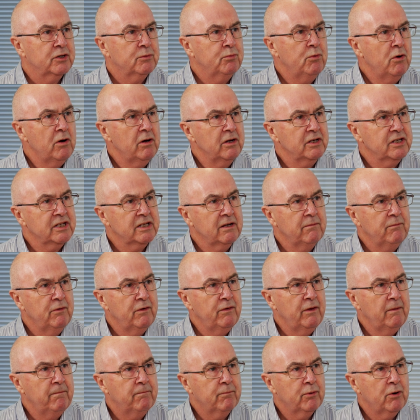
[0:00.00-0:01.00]
What are some of
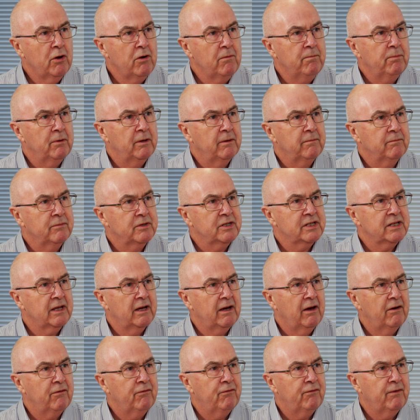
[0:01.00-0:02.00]
the problems that
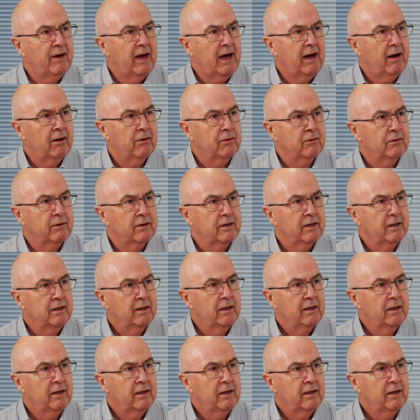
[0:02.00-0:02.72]
are found